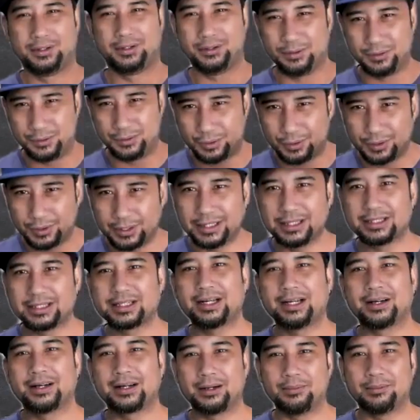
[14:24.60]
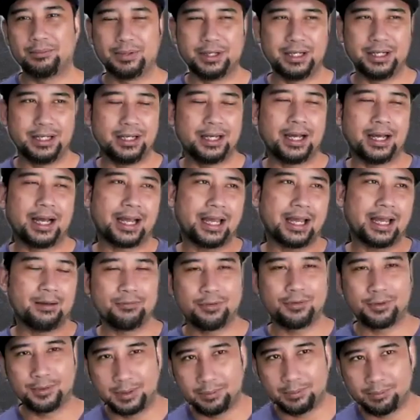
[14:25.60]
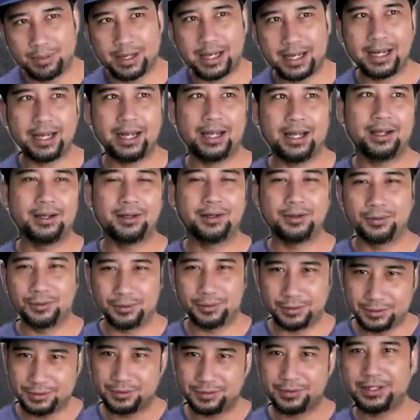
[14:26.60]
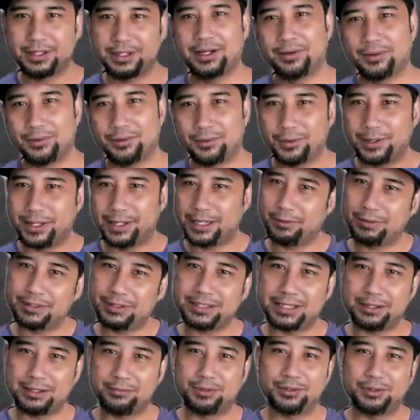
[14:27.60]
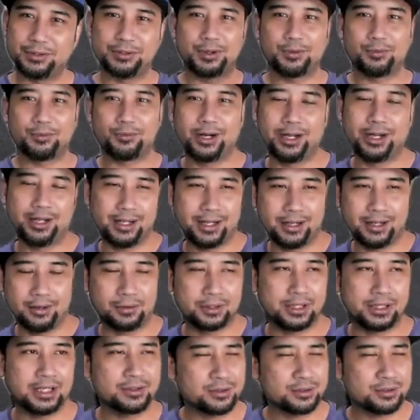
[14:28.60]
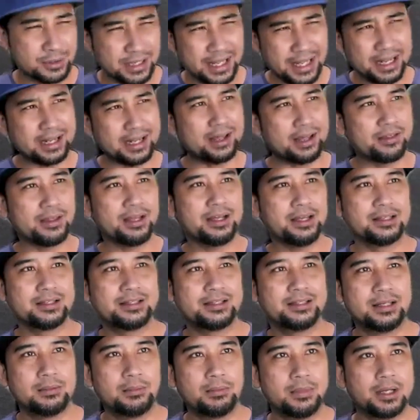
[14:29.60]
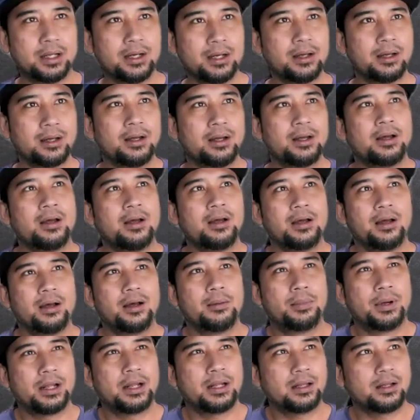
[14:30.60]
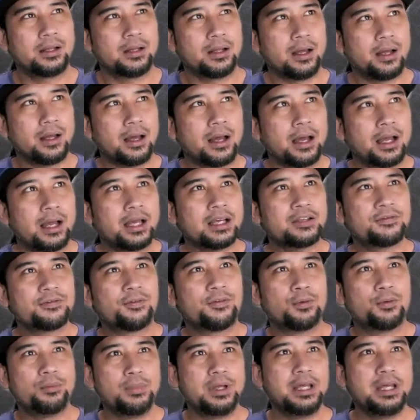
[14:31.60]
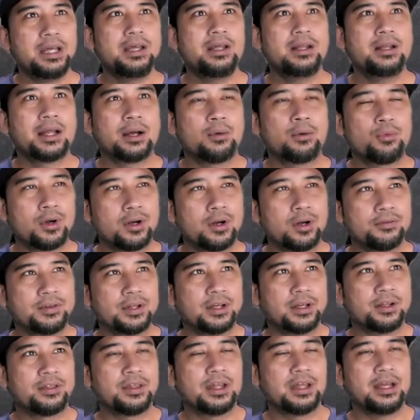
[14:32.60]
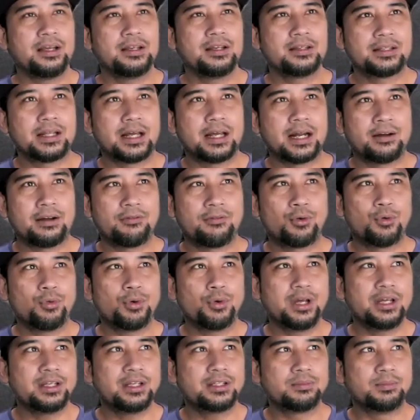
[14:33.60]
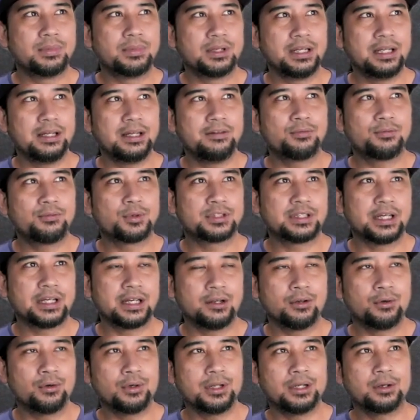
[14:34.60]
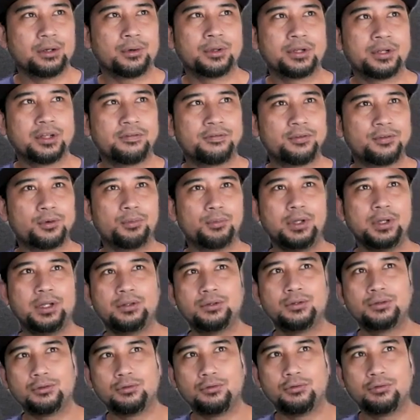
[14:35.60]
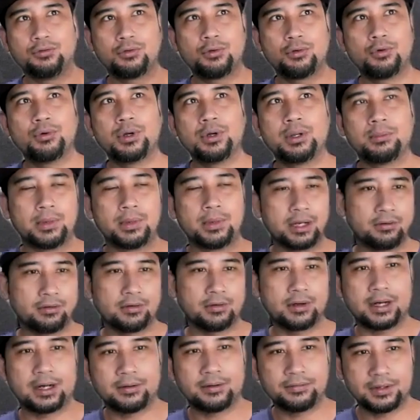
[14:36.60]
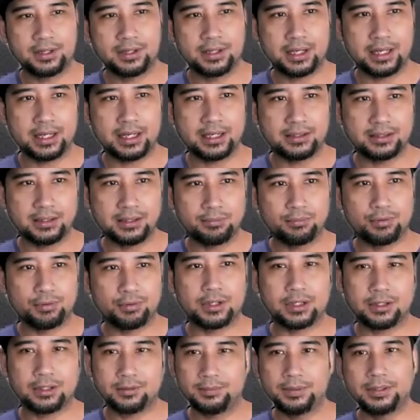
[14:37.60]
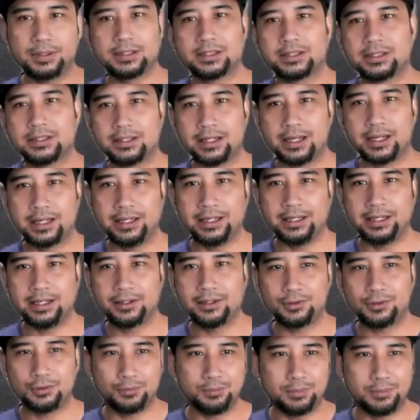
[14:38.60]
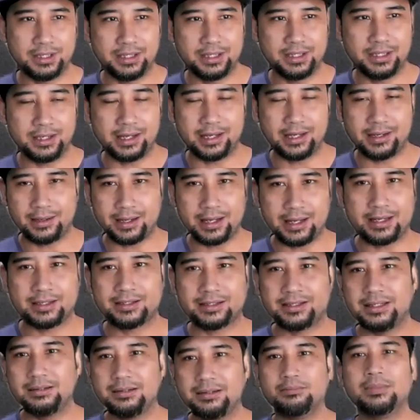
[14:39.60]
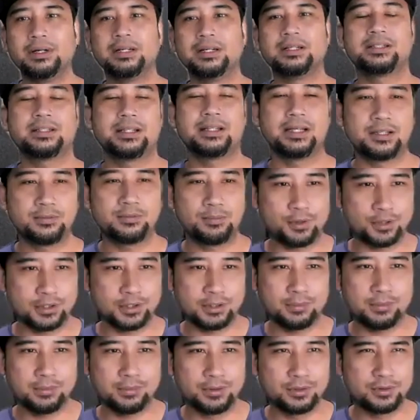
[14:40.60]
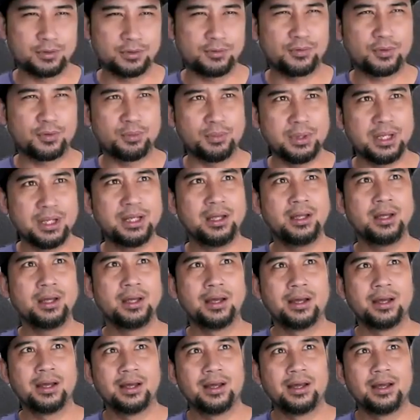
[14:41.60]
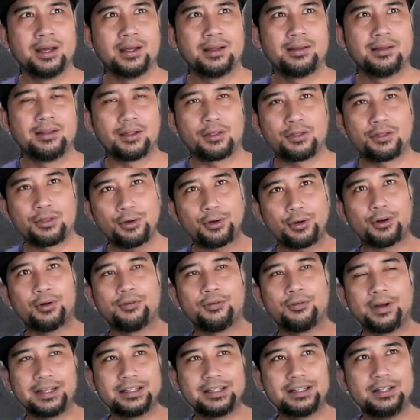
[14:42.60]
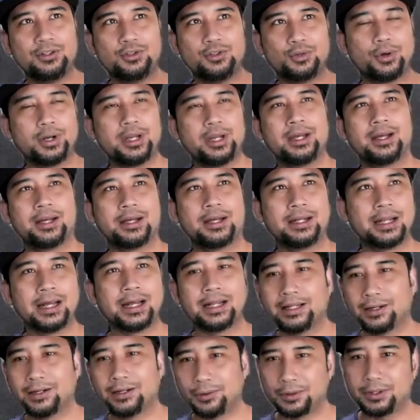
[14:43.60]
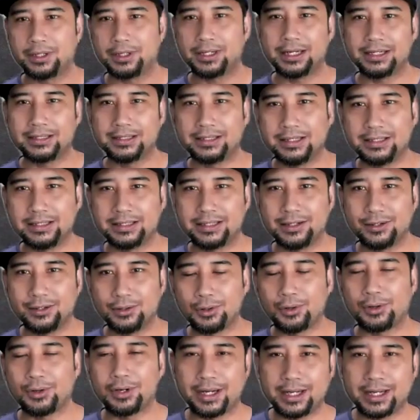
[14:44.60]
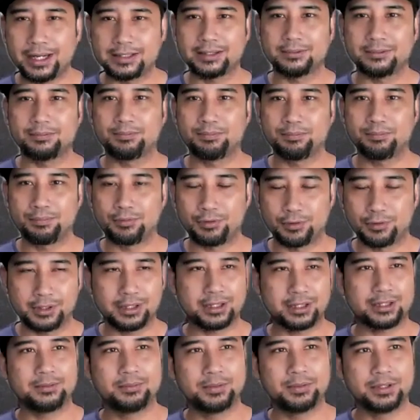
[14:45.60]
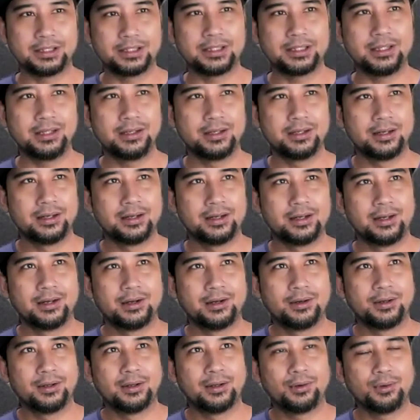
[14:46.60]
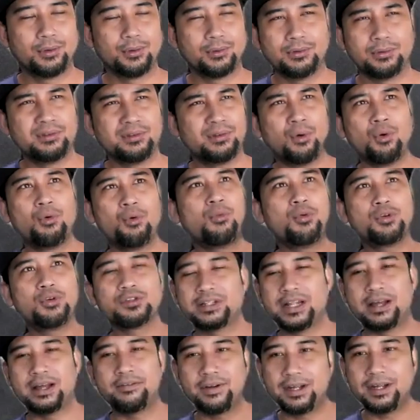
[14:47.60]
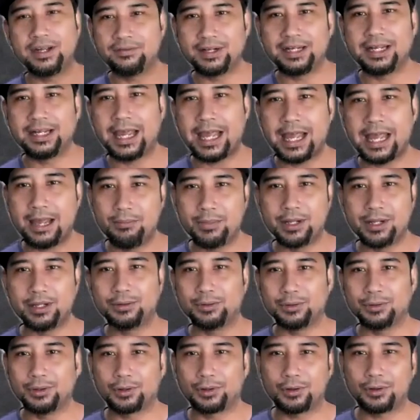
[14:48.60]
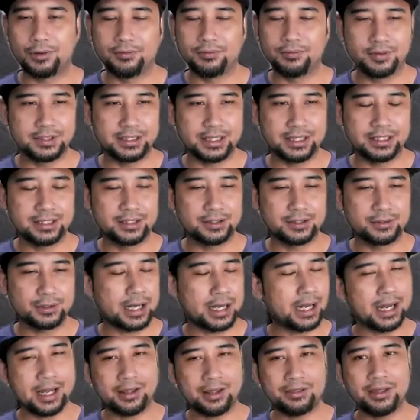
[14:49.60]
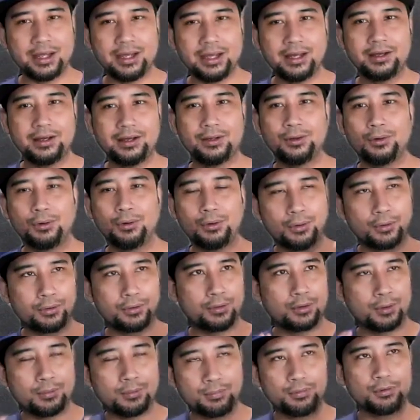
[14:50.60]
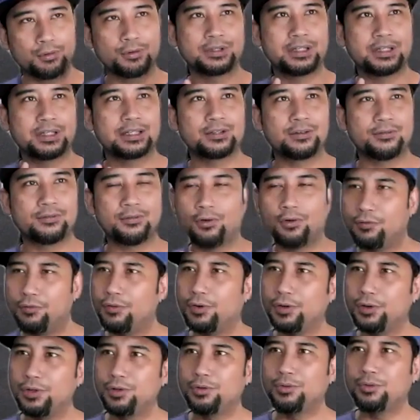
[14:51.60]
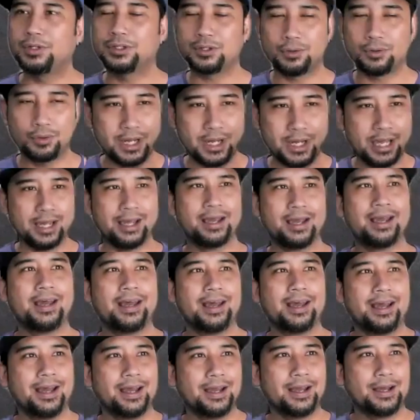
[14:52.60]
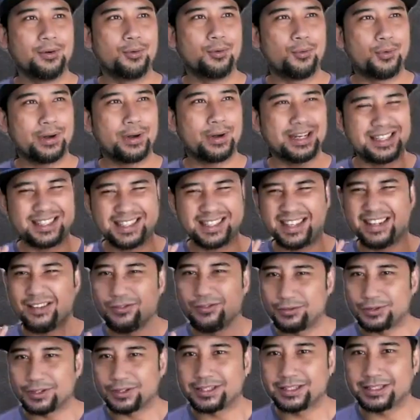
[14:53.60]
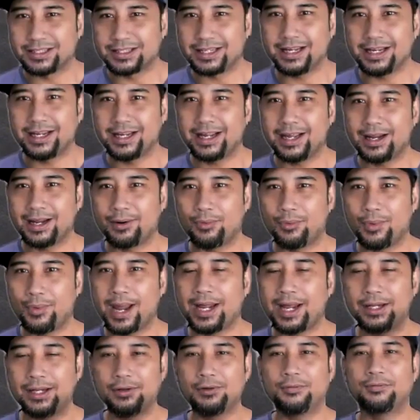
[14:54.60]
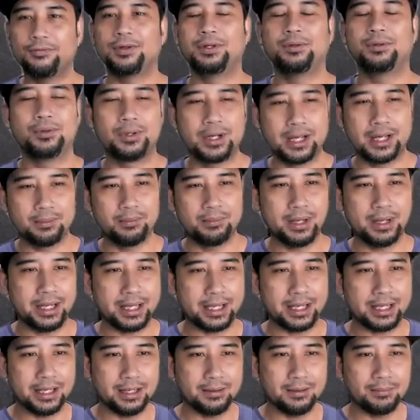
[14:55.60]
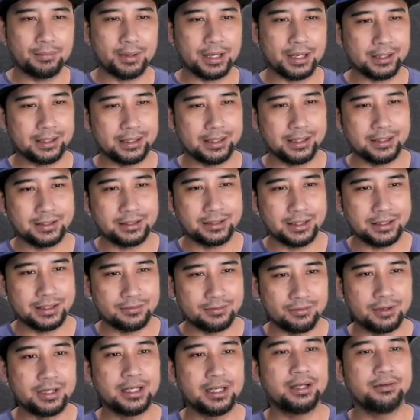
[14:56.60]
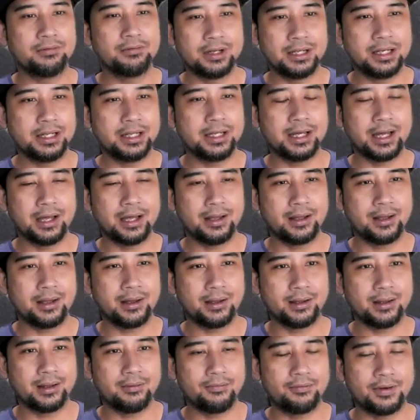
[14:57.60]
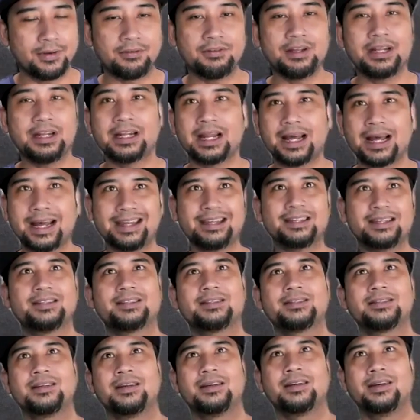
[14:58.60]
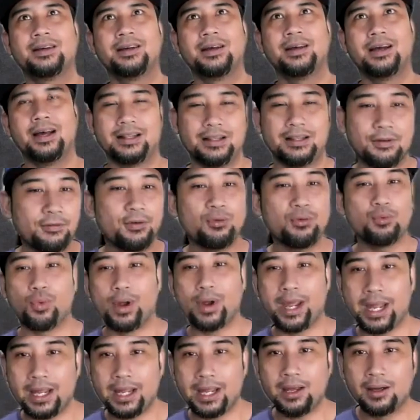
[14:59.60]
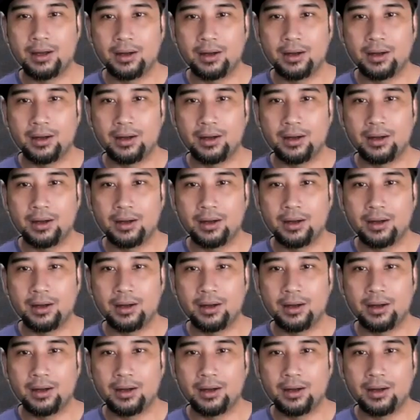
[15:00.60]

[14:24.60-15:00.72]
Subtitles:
join this kind of company? I came from the bank, this was saying, hey, there was stable job, why, and all that. So that I think is similar. But I guess for me, like one of the things that I've always believed was that, in order for me to grow in my craft as a product person, I needed to be as immersed as possible. So for me, the thought of actually joining another organization, not as a product person, almost never even came into the conversation. So I think your thought process of, oh, for you, it's okay. What is interesting and where do you feel you can make an impact is really, really a very nice a different way